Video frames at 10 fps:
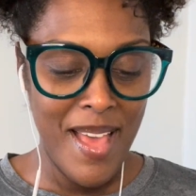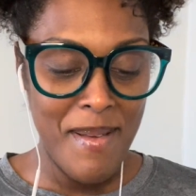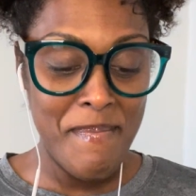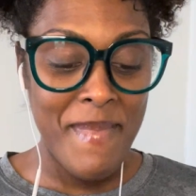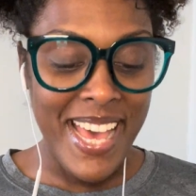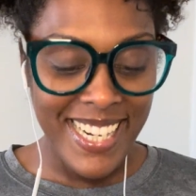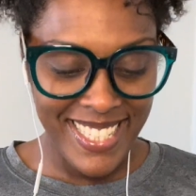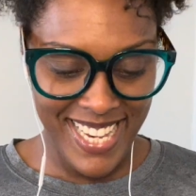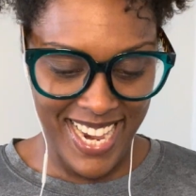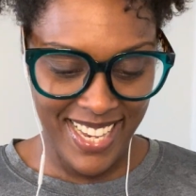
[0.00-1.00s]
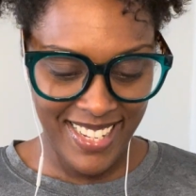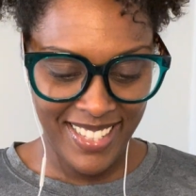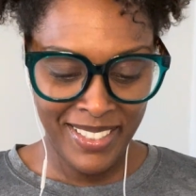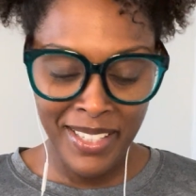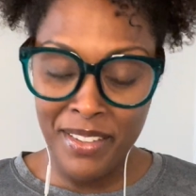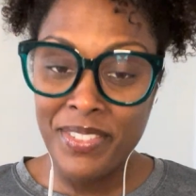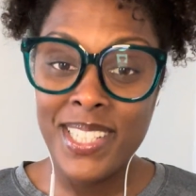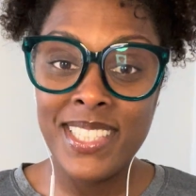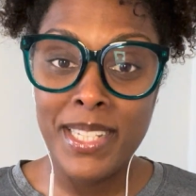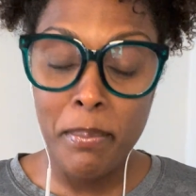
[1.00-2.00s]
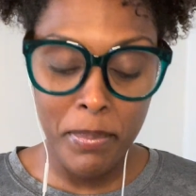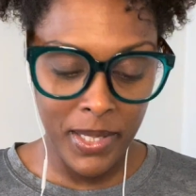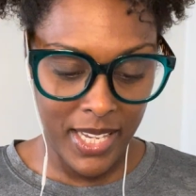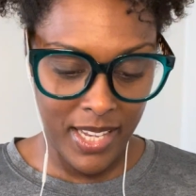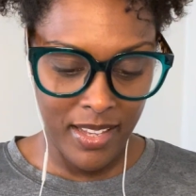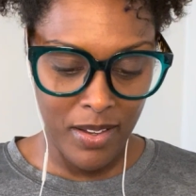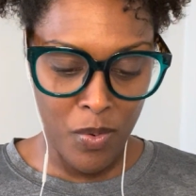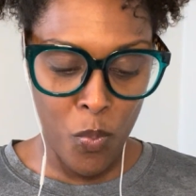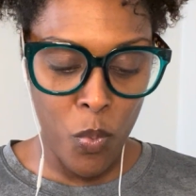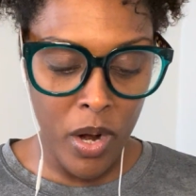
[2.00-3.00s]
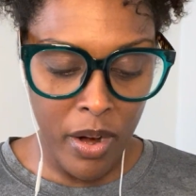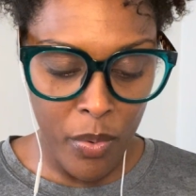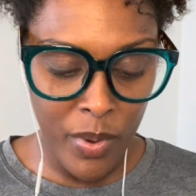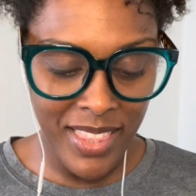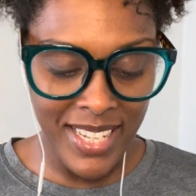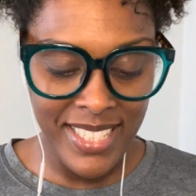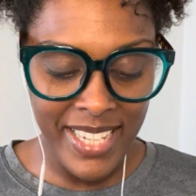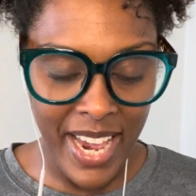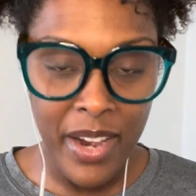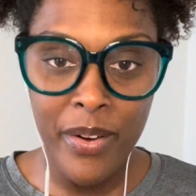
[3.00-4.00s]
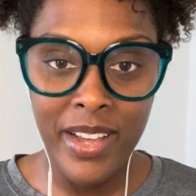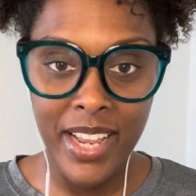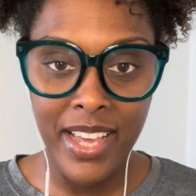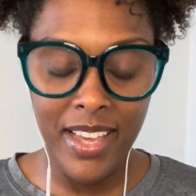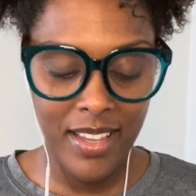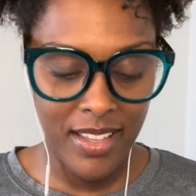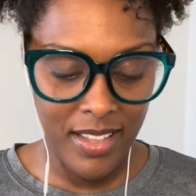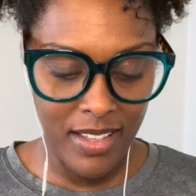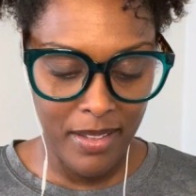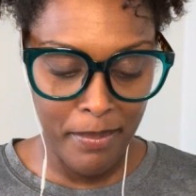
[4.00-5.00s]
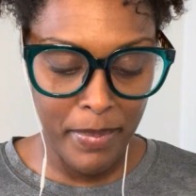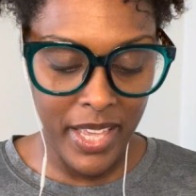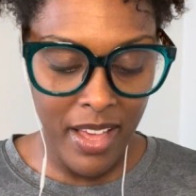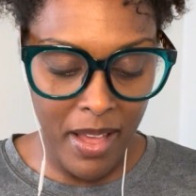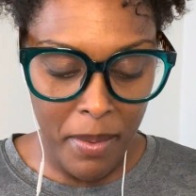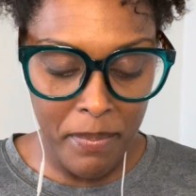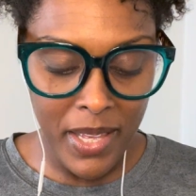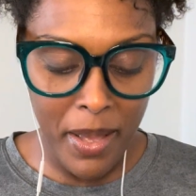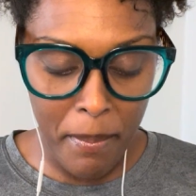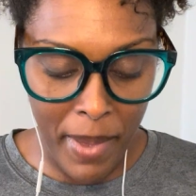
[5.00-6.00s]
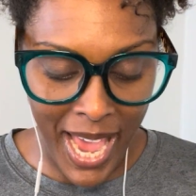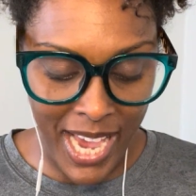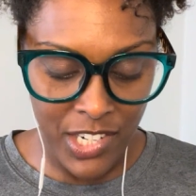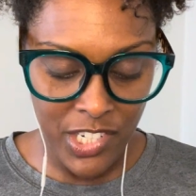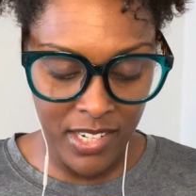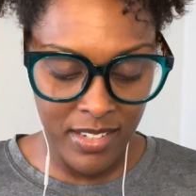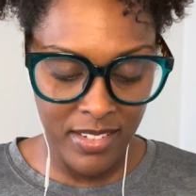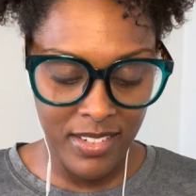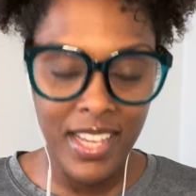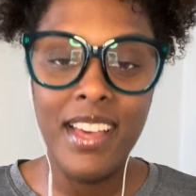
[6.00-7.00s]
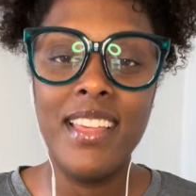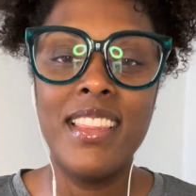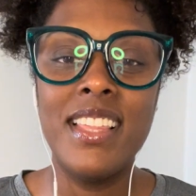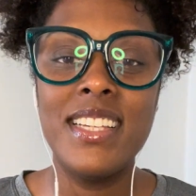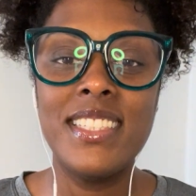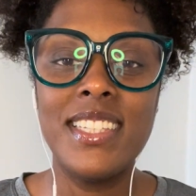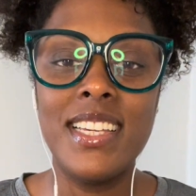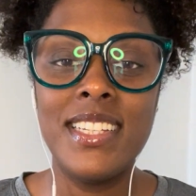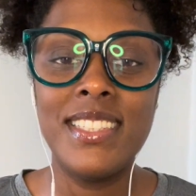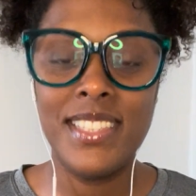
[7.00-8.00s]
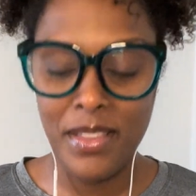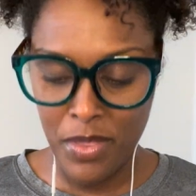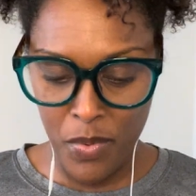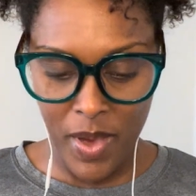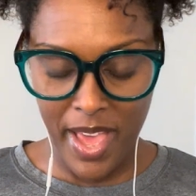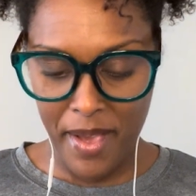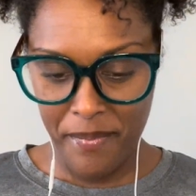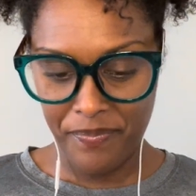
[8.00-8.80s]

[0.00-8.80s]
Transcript: Meditate, live simply, work with integrity, become compassion. This is the way.